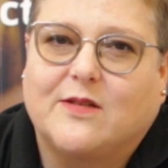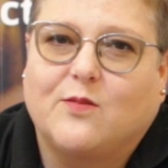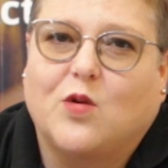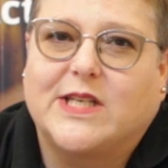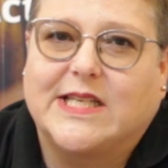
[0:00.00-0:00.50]
and
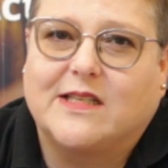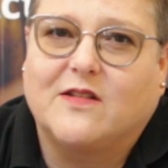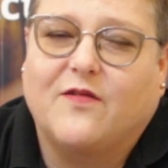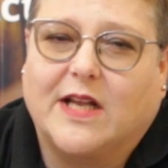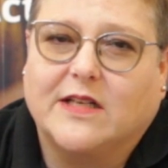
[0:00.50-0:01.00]
what
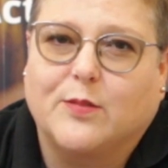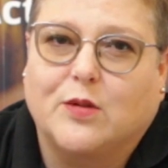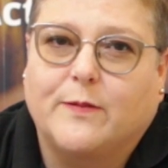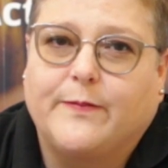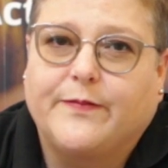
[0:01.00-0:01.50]
isn't
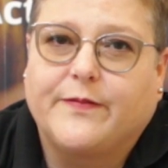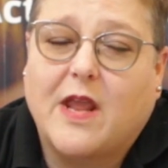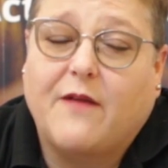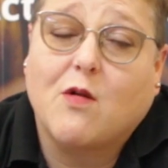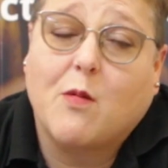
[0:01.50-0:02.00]
VATable.
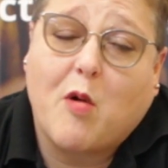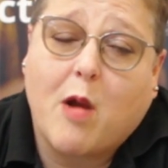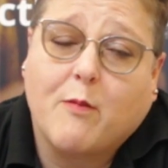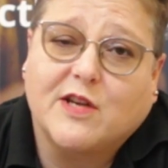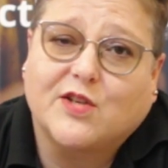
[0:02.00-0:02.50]
If you're a
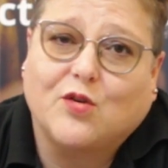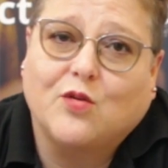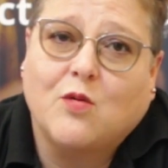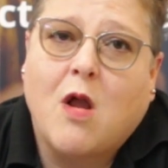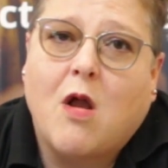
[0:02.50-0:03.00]
primary
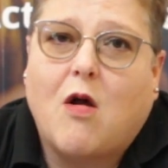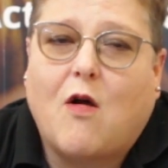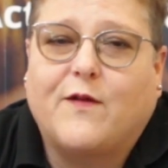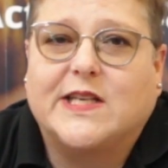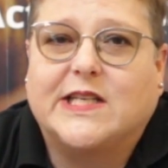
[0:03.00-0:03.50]
school,
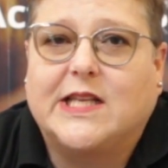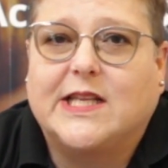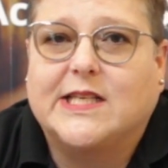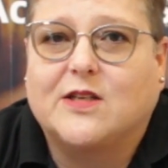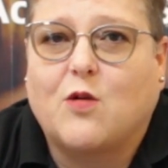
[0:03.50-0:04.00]
obviously
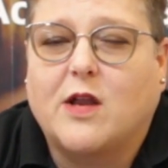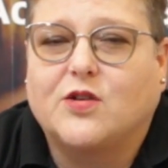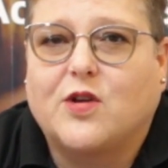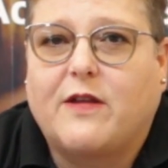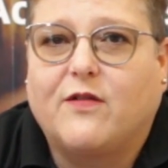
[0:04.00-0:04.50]
this is quite
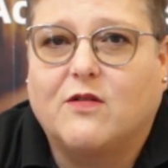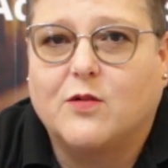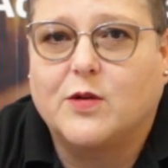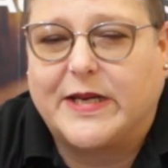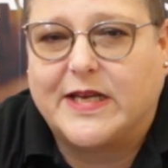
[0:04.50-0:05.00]

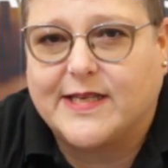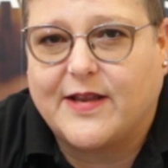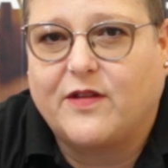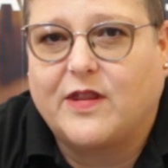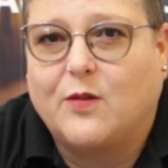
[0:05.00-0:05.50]
straightforward because
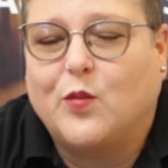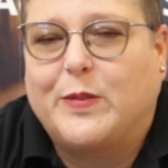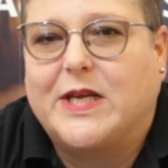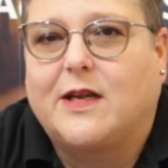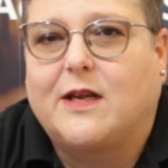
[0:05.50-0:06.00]
everything will
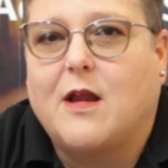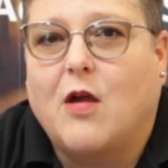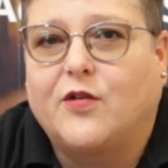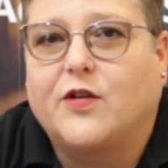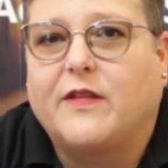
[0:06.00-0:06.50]
be
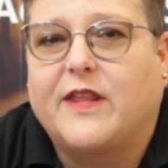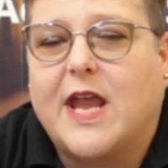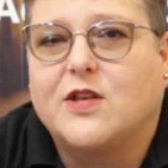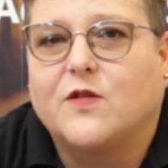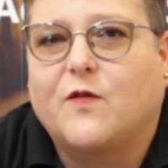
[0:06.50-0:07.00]
under the
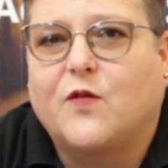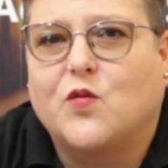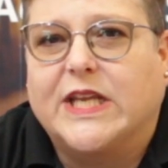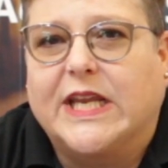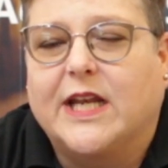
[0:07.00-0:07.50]
age of
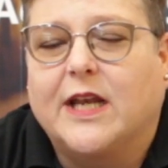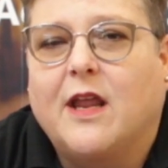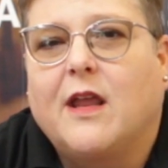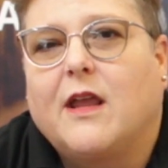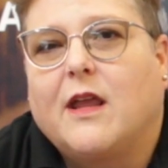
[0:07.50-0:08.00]
14.
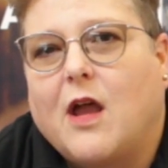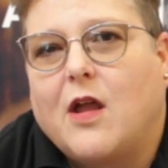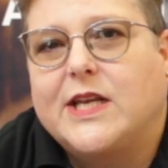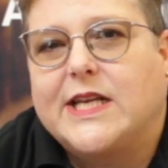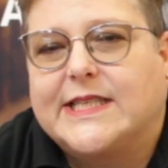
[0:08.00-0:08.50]

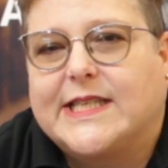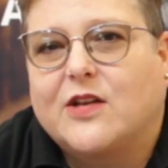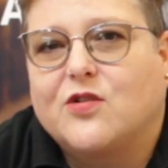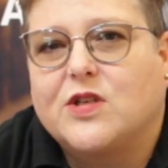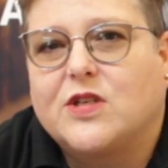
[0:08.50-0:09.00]
Only in
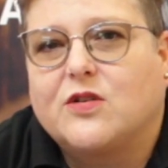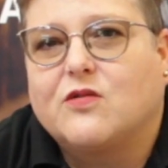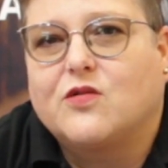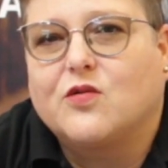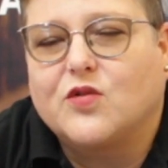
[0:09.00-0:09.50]
secondary
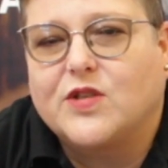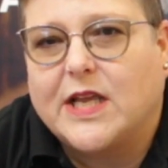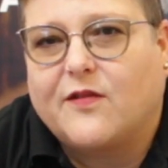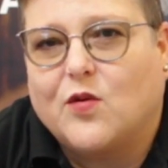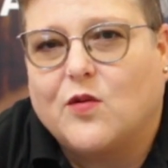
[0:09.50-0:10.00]
schools or
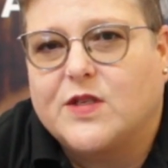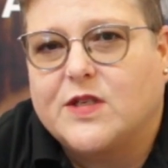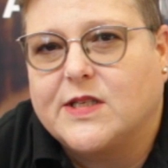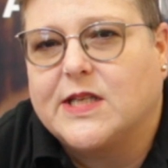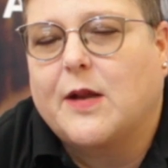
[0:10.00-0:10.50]
sixth forms
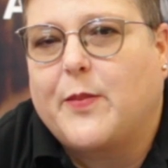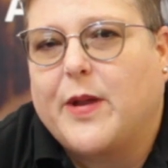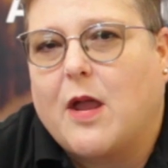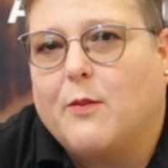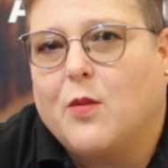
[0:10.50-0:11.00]
does it
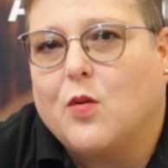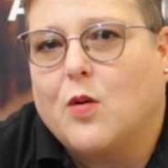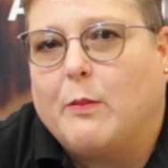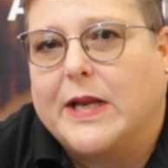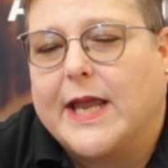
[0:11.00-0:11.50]
become more
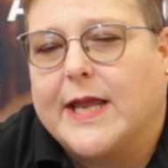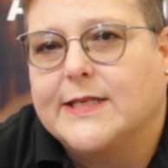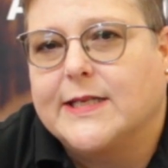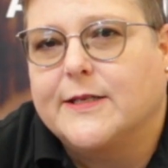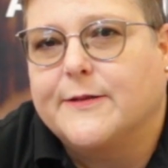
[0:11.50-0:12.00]

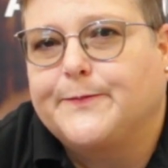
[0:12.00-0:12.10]
complicated.